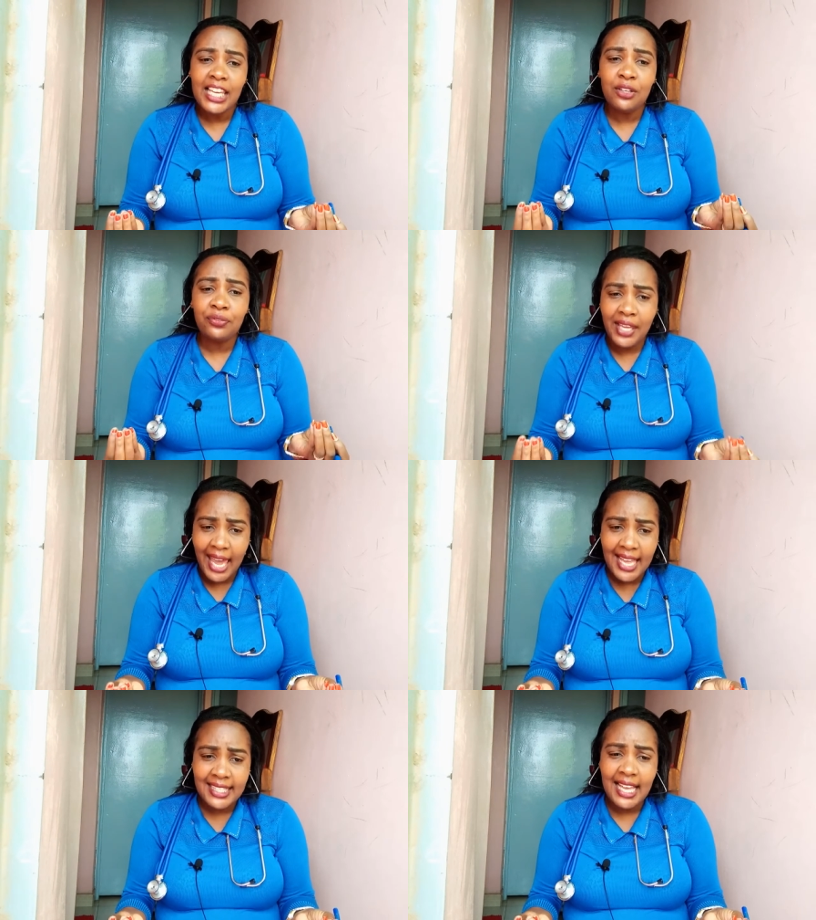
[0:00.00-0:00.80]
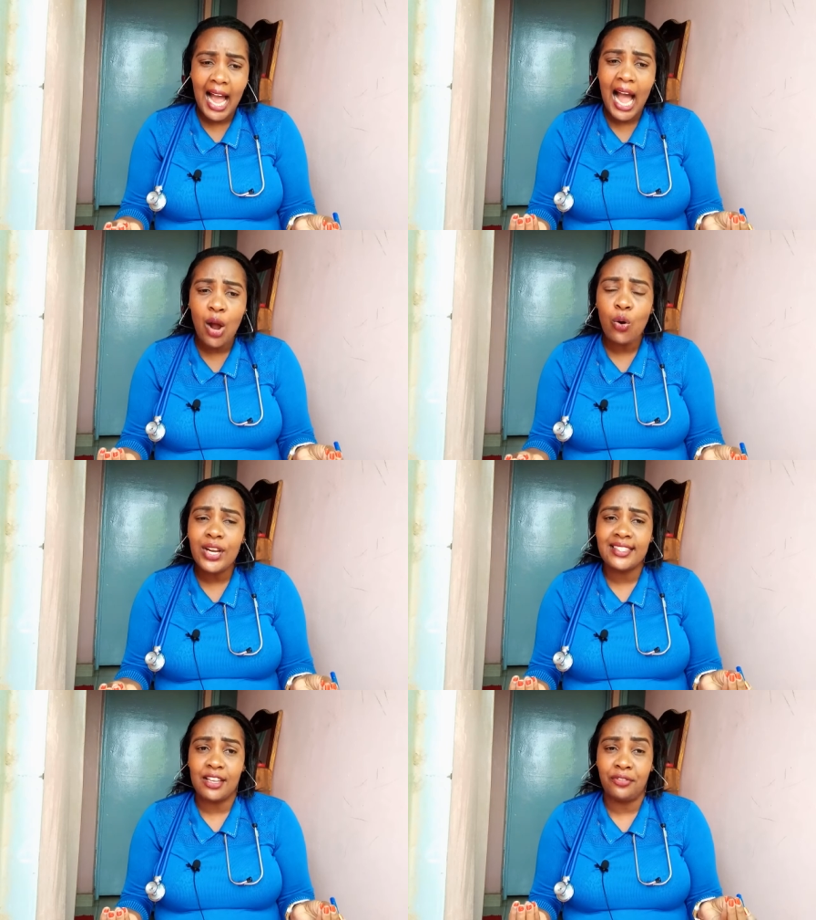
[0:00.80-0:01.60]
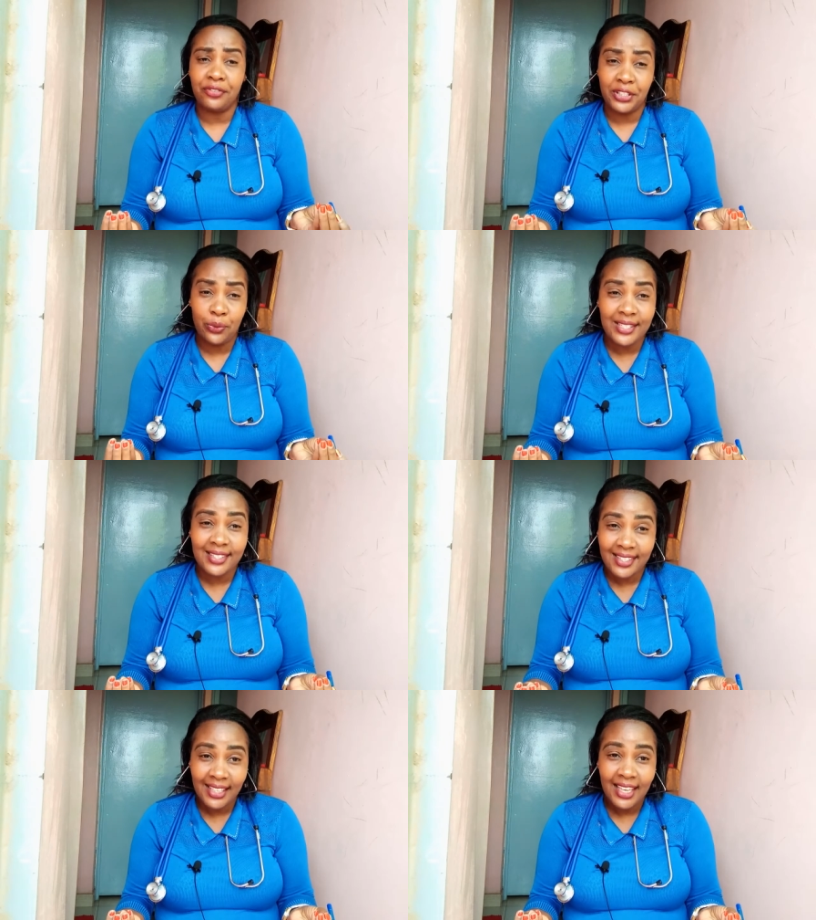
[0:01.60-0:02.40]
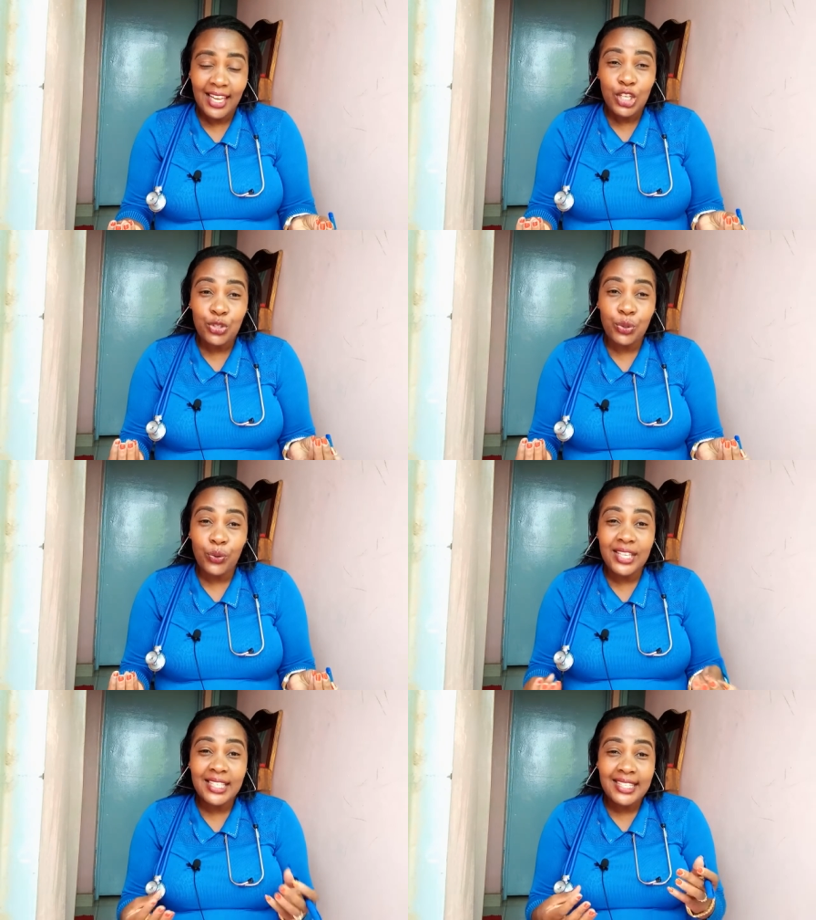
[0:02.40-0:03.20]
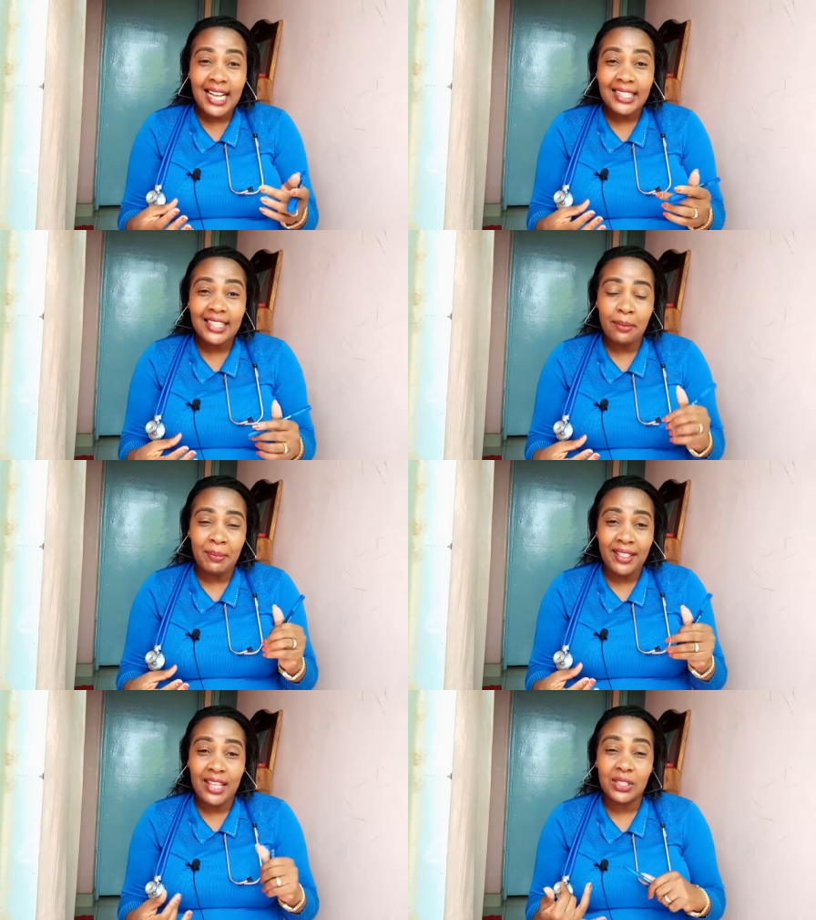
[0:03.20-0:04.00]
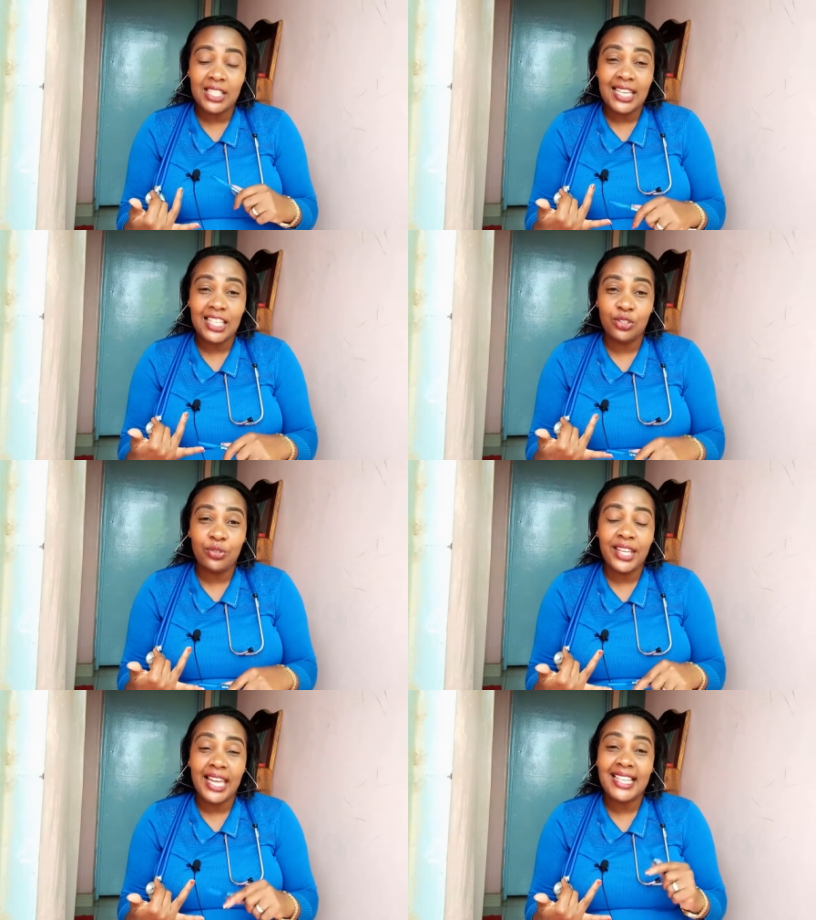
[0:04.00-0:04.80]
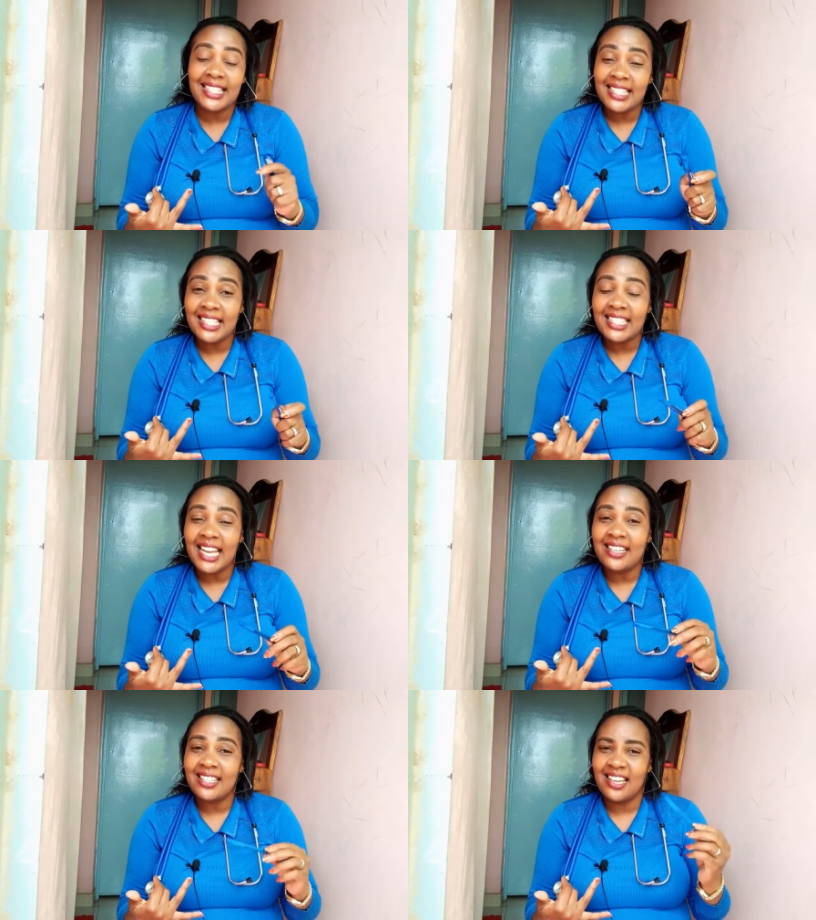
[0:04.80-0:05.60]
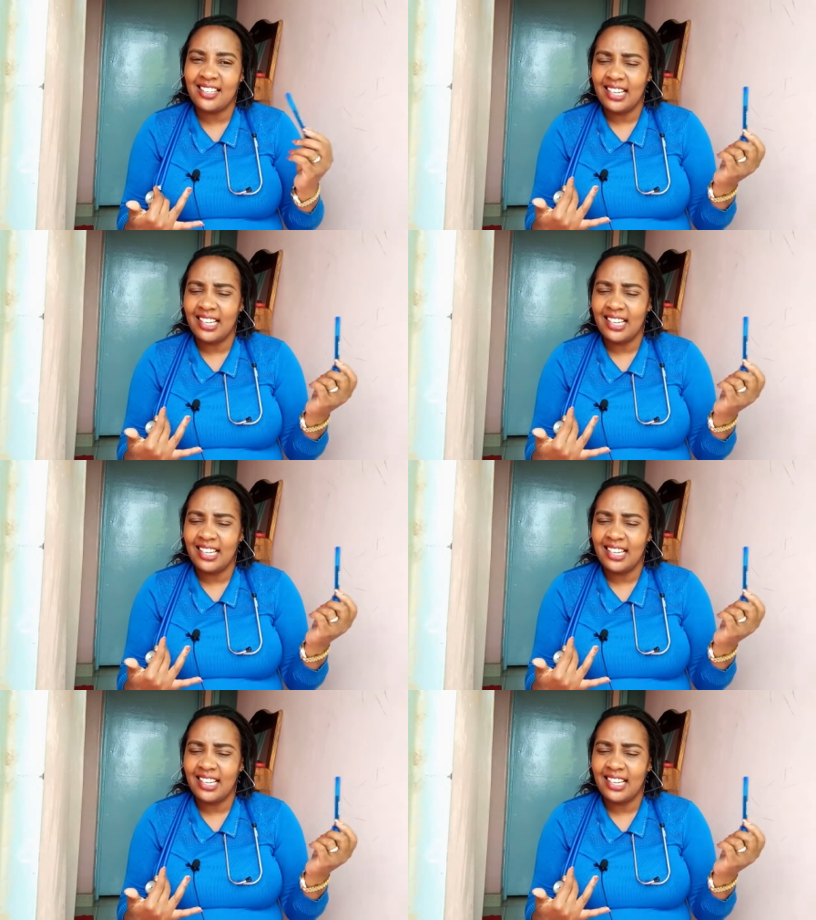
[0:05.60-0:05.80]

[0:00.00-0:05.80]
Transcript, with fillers: If yes, how is the frequency? So this child, the mother will tell you they started diarrhea